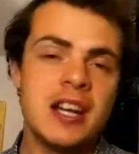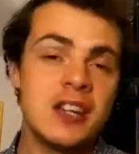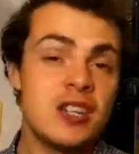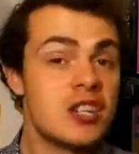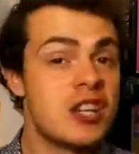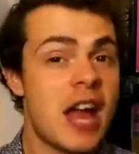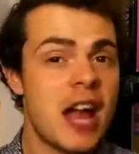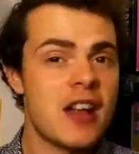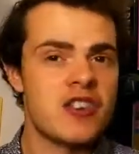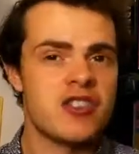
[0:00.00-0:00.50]
she
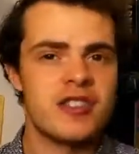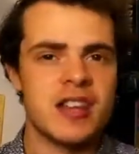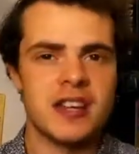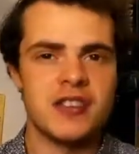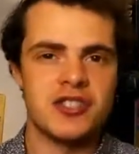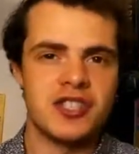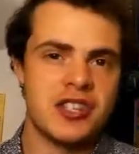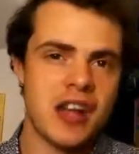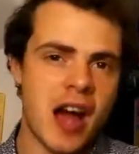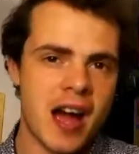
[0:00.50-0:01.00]
catches it and
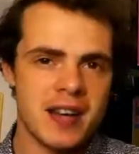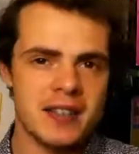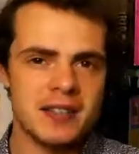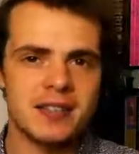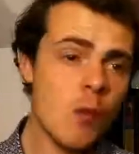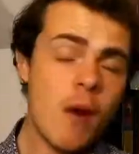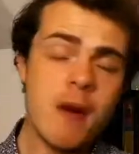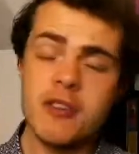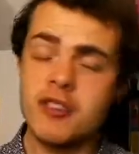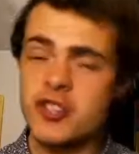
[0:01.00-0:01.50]
she dies.
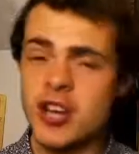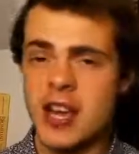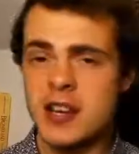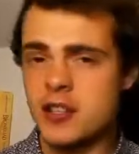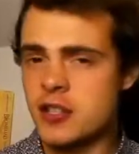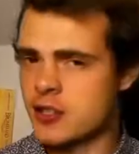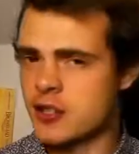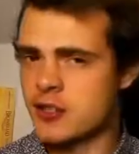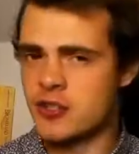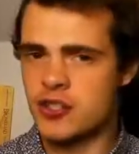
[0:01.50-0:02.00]
Whereas Jane
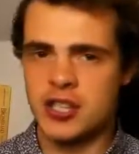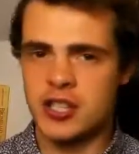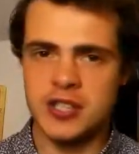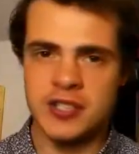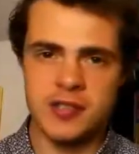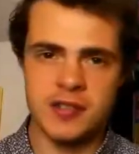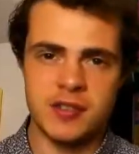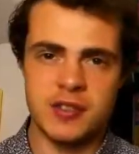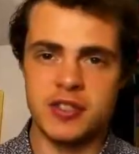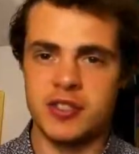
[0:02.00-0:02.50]
doesn't.
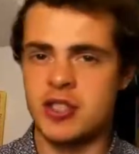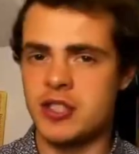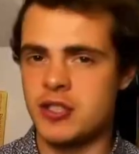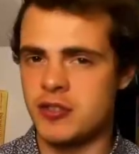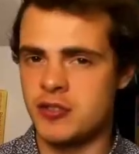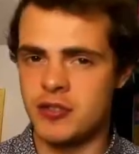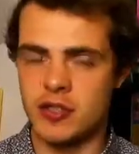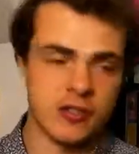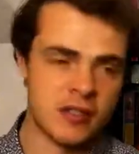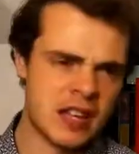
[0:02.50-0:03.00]
She
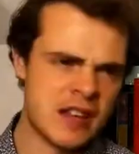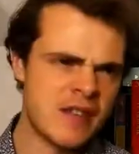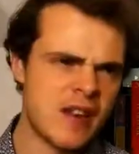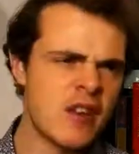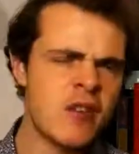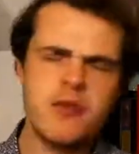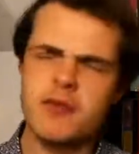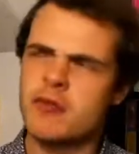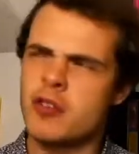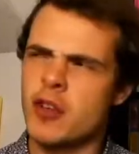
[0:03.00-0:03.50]
doesn't even,
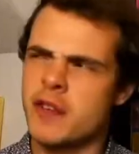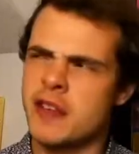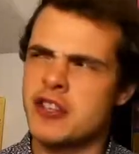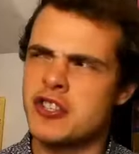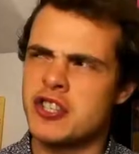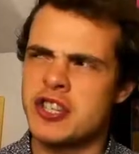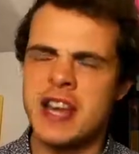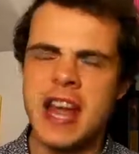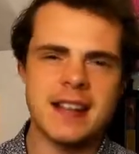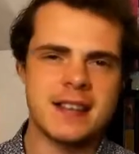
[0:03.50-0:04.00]
I don't think
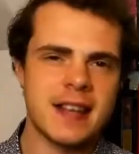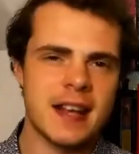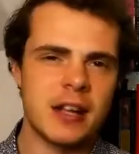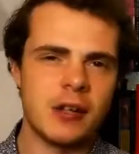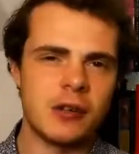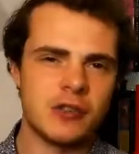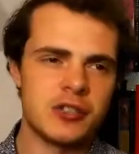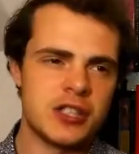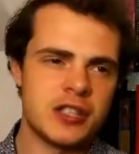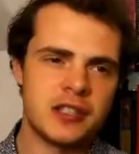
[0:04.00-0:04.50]
she gets
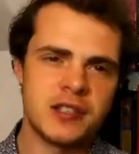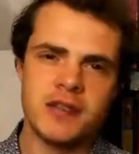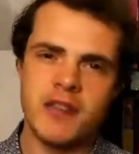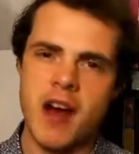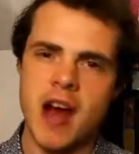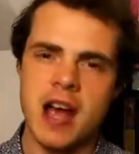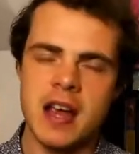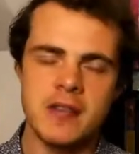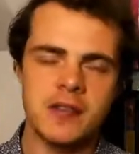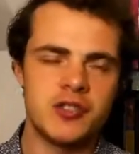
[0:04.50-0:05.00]
ill. She
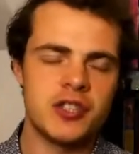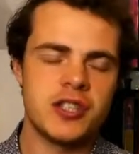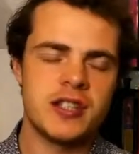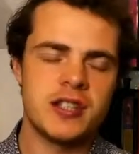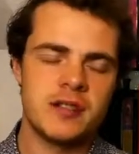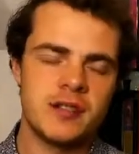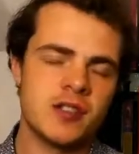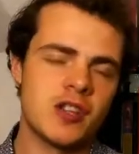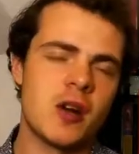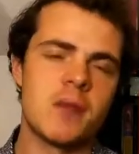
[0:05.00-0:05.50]
survives,
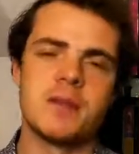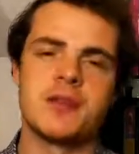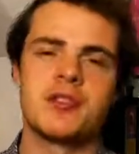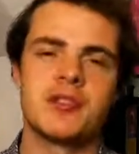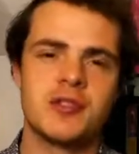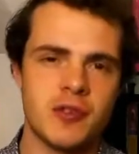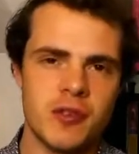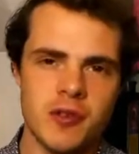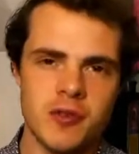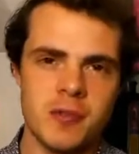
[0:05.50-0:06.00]
she comes
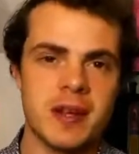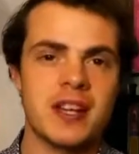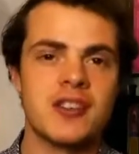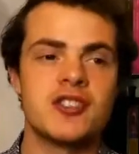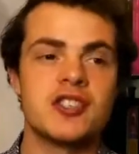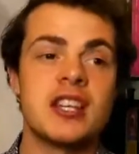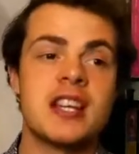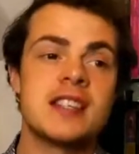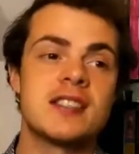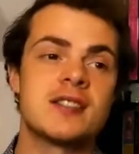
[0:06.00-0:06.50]
through because
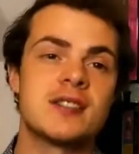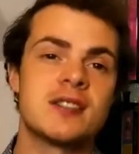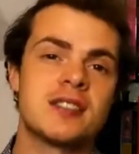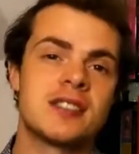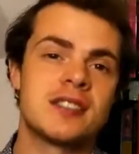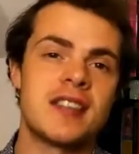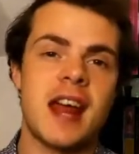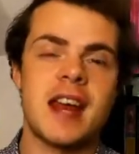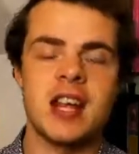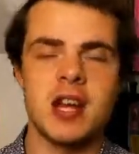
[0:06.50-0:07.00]
she's
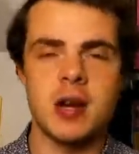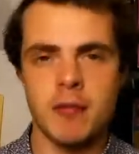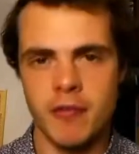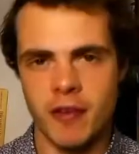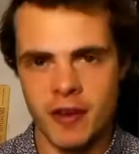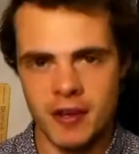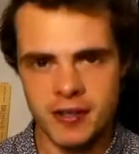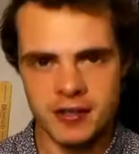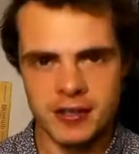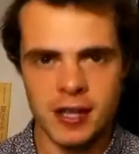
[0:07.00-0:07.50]
standing up for
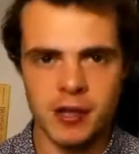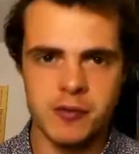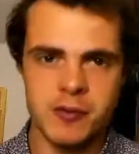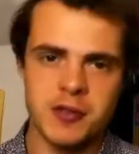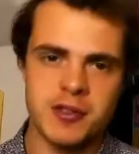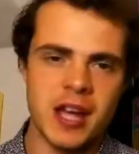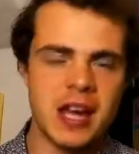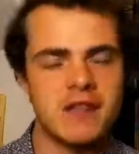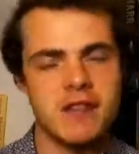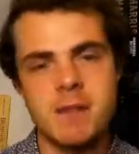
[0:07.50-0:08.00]
herself. It's
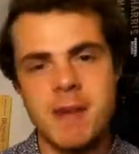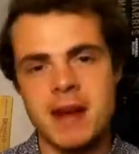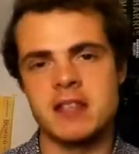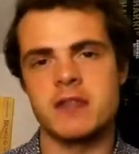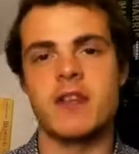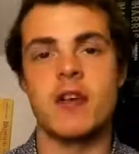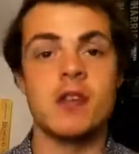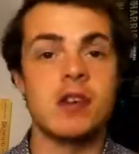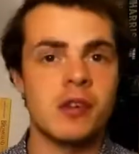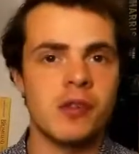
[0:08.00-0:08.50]
kind of a
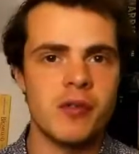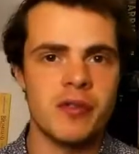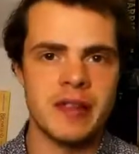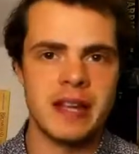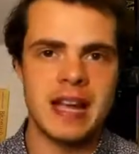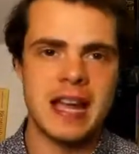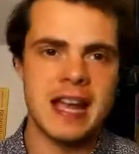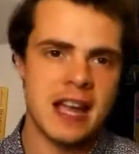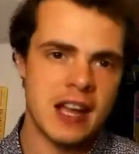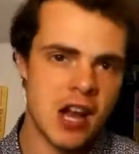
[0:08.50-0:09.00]
metaphorical
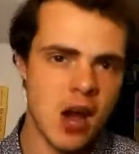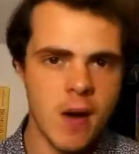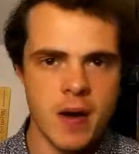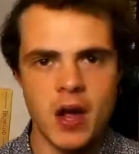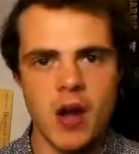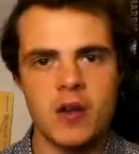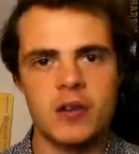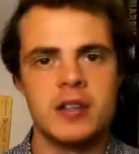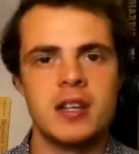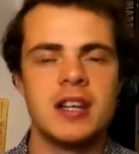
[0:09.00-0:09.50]
thing here going
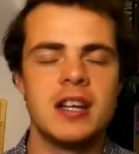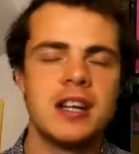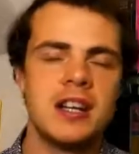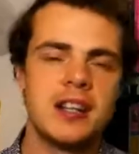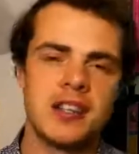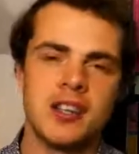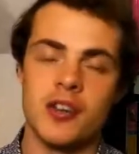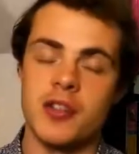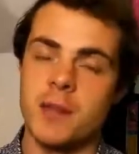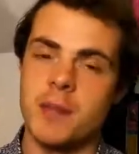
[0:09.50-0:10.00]
on.
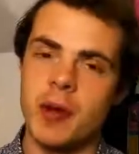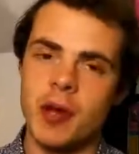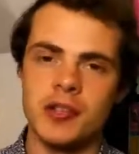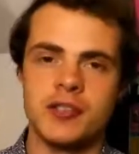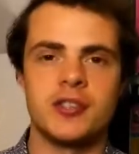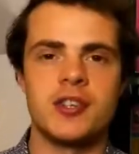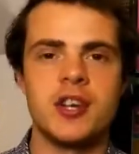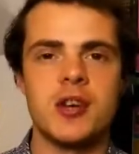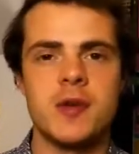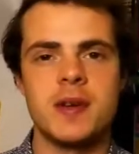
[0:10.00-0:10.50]
The
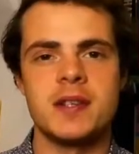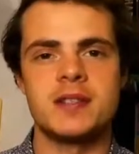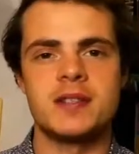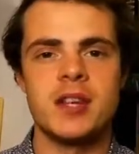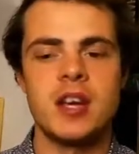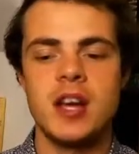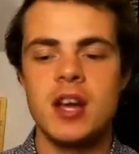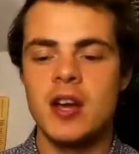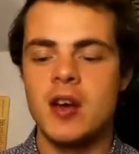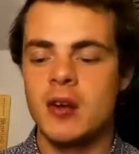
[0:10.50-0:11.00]
person who is
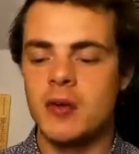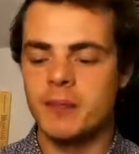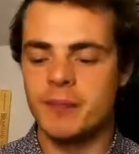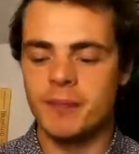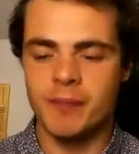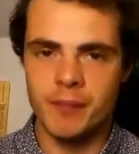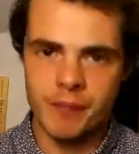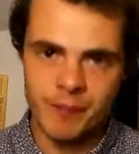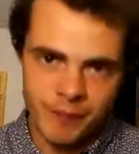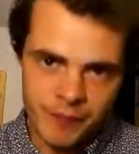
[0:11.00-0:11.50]

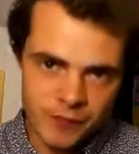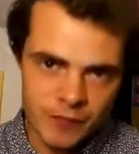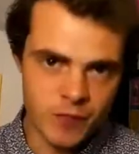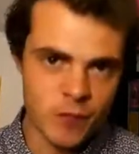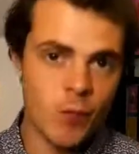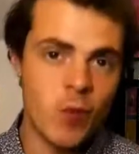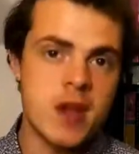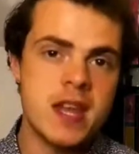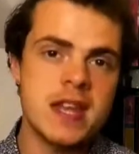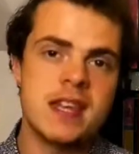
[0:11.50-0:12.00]

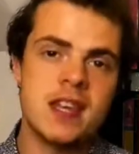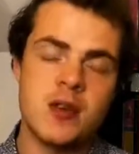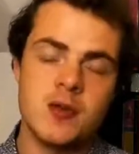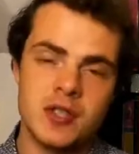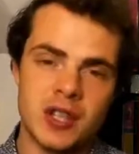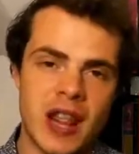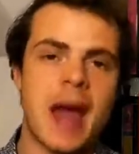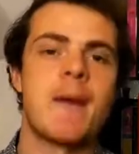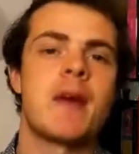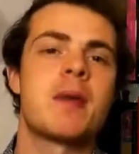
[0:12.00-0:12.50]
weak, who's
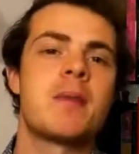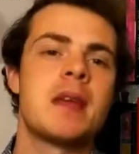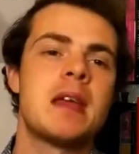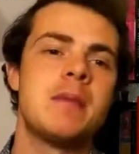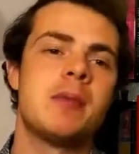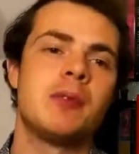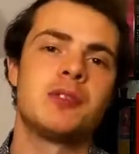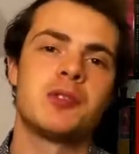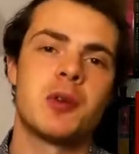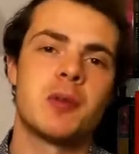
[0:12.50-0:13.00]
allowing
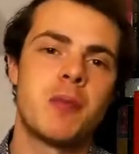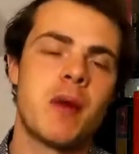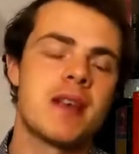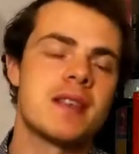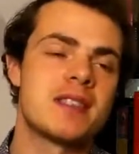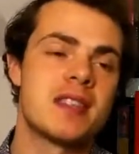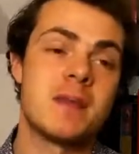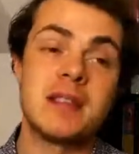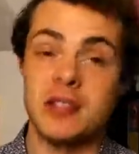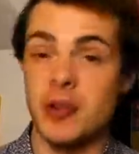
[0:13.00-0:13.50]
people to oppress
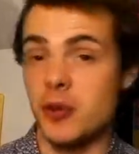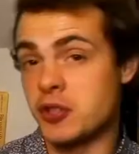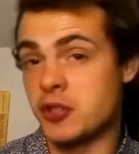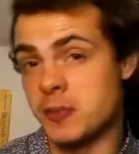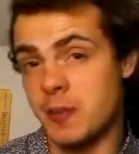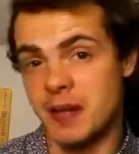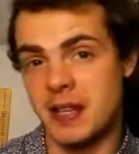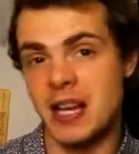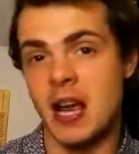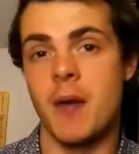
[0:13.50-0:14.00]
them, is
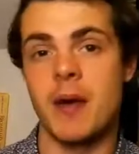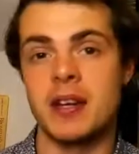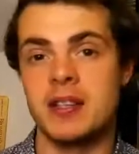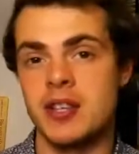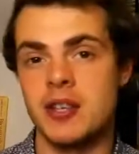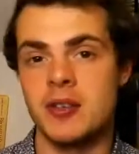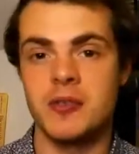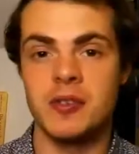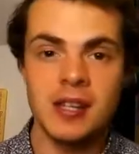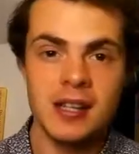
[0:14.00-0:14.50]
ultimately going
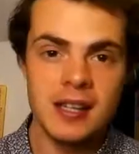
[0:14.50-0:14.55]
to